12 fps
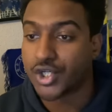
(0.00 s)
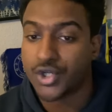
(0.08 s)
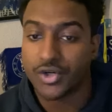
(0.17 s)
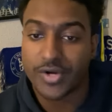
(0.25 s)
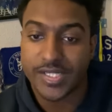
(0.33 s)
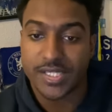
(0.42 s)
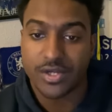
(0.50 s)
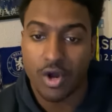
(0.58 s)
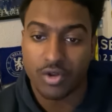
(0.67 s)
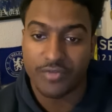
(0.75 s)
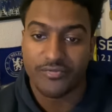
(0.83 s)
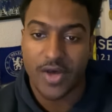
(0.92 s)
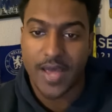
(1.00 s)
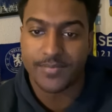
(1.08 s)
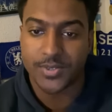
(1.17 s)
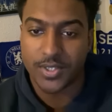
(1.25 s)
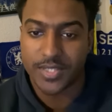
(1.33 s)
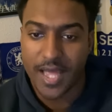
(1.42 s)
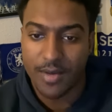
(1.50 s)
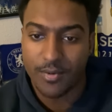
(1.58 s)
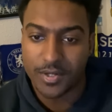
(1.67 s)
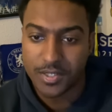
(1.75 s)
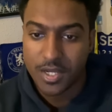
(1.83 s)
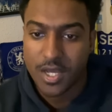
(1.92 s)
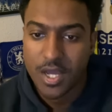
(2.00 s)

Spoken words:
You already know the vibes on that one.